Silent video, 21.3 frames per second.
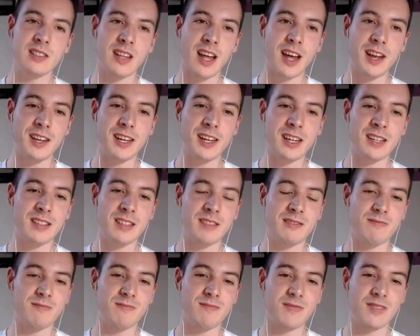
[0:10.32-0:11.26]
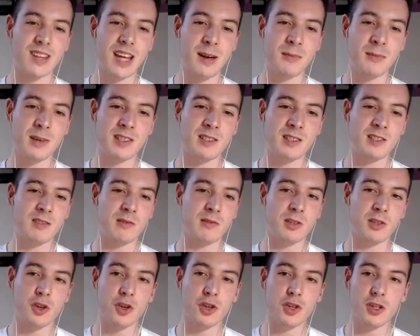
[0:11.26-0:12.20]
I'm playing with
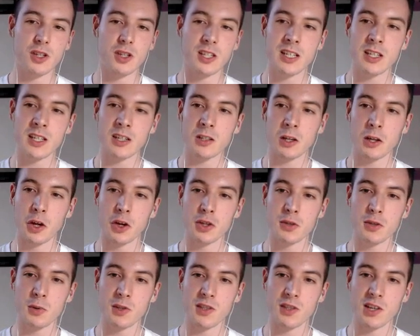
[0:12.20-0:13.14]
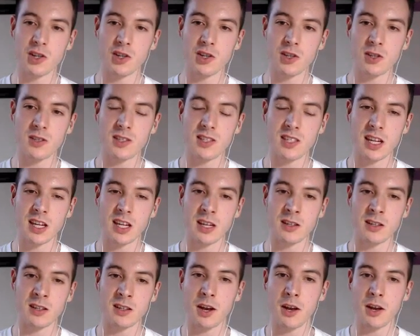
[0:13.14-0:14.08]
1 minute against 10,
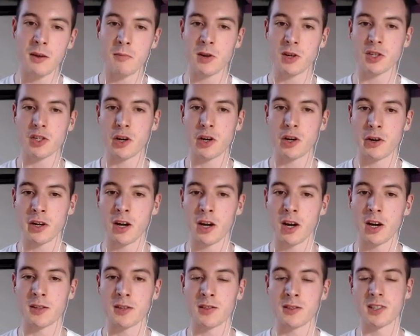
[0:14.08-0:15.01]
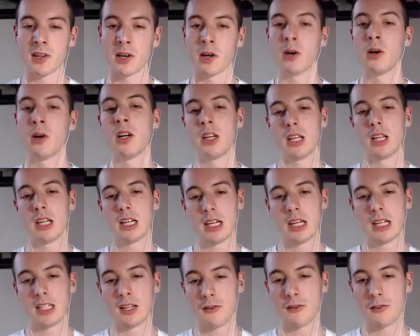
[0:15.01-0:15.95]
and you'll see I will play my
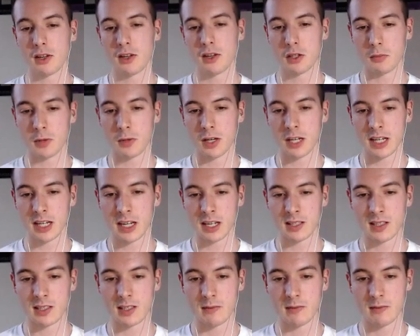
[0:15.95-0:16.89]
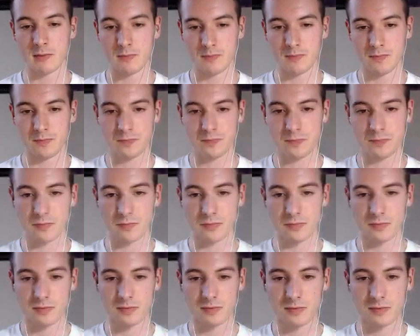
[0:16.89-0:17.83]
beloved Muenden,
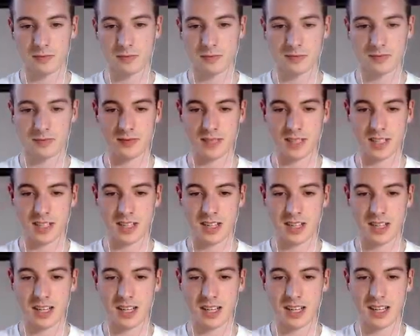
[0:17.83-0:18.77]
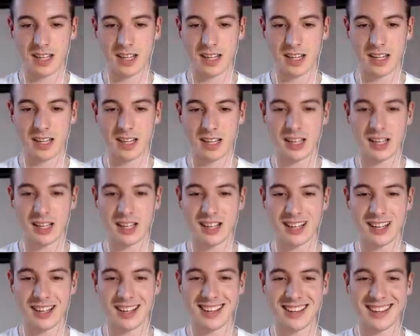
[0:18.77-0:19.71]
and Hutch
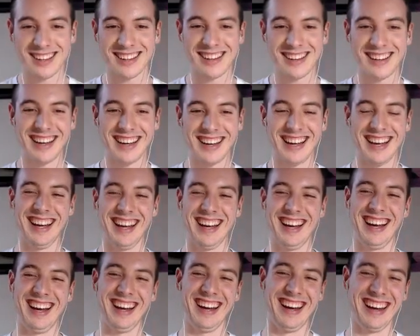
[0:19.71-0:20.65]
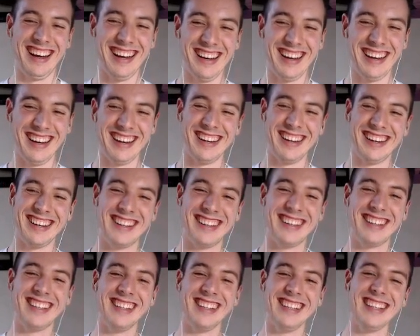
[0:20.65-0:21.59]
surprises me by playing the, how
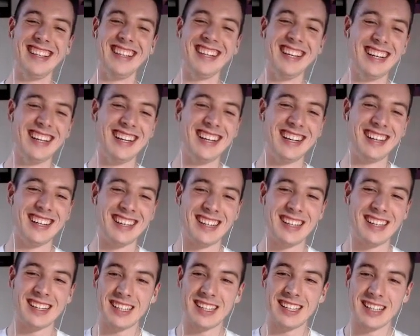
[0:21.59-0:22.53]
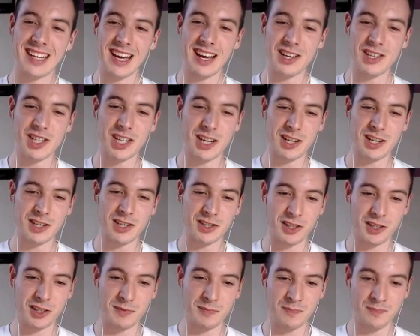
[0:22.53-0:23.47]
he calls it, Tsunami
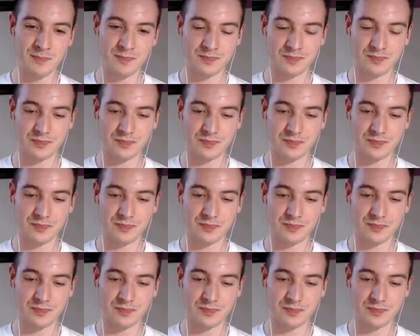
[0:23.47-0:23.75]
attack.